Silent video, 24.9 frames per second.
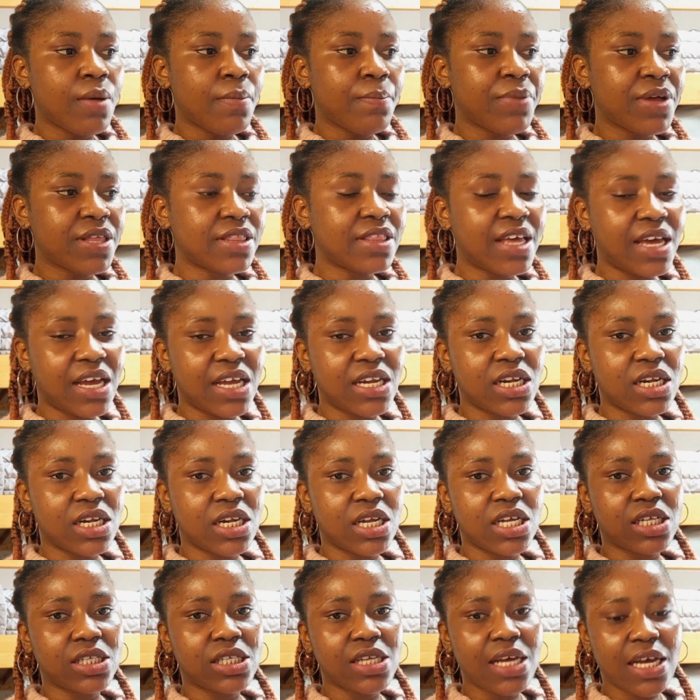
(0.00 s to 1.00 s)
but
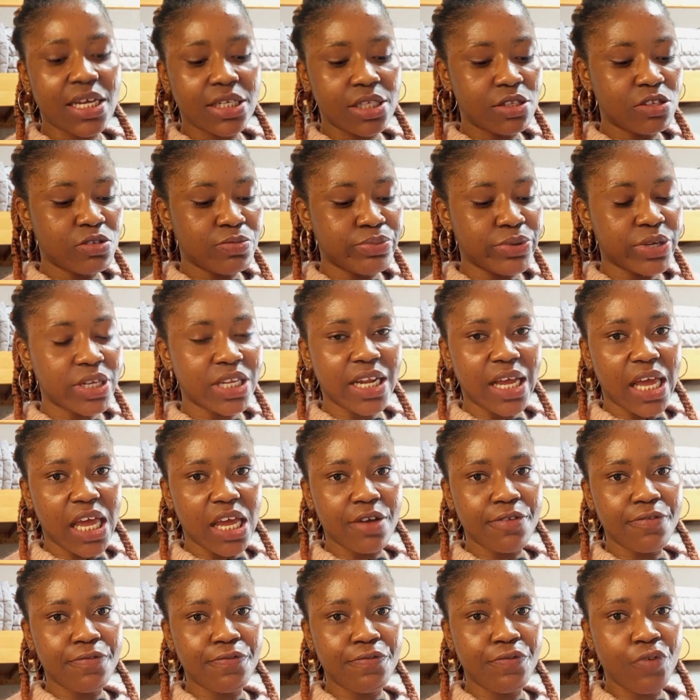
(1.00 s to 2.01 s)
then it has to be
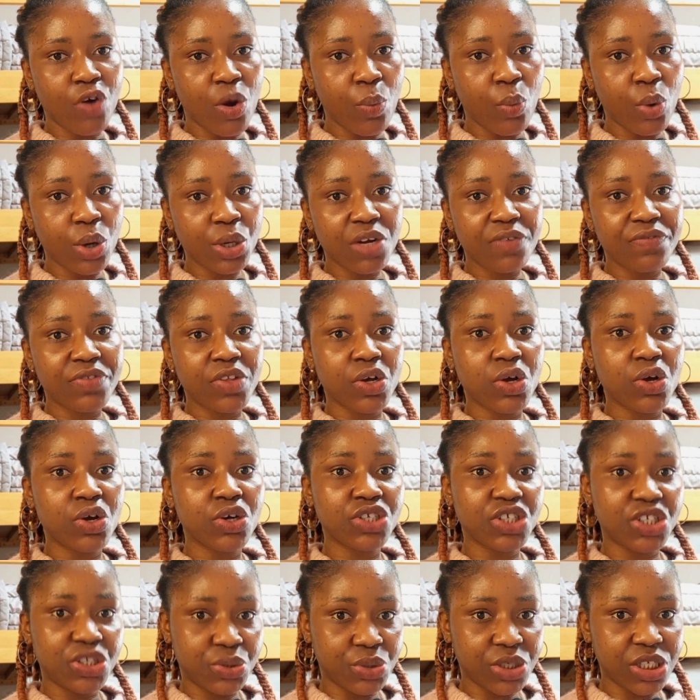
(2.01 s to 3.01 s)
like from one of the
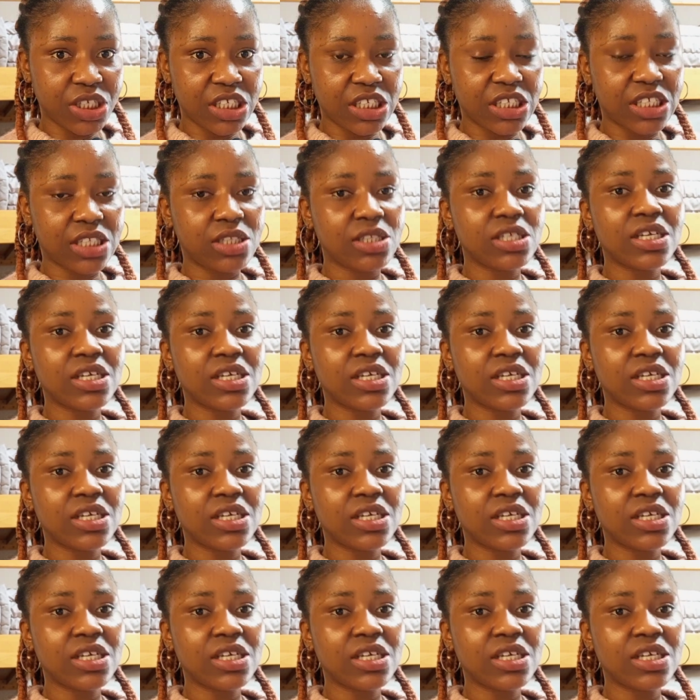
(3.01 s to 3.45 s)
countries